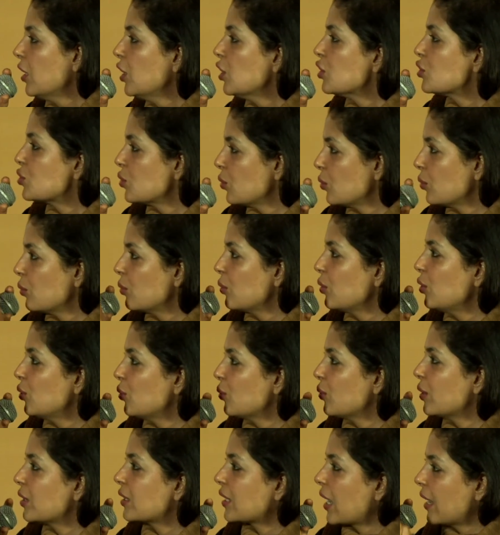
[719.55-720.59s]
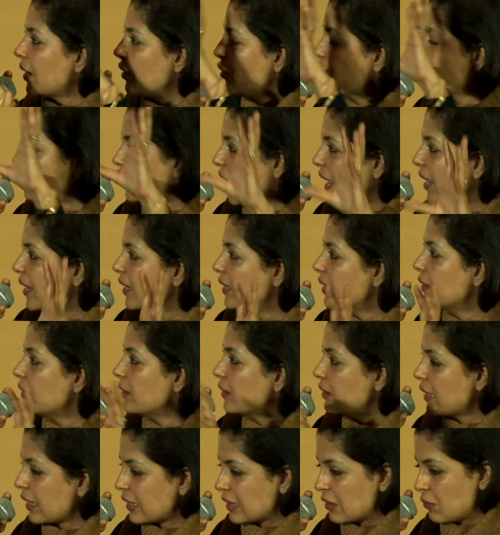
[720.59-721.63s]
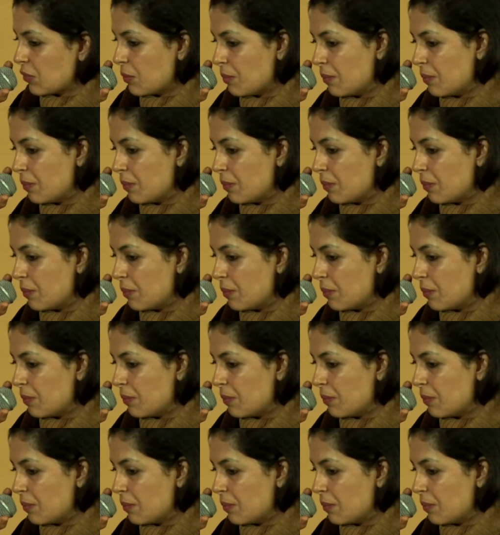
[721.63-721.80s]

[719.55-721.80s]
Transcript: So, you know, it kind of tied in, like, there were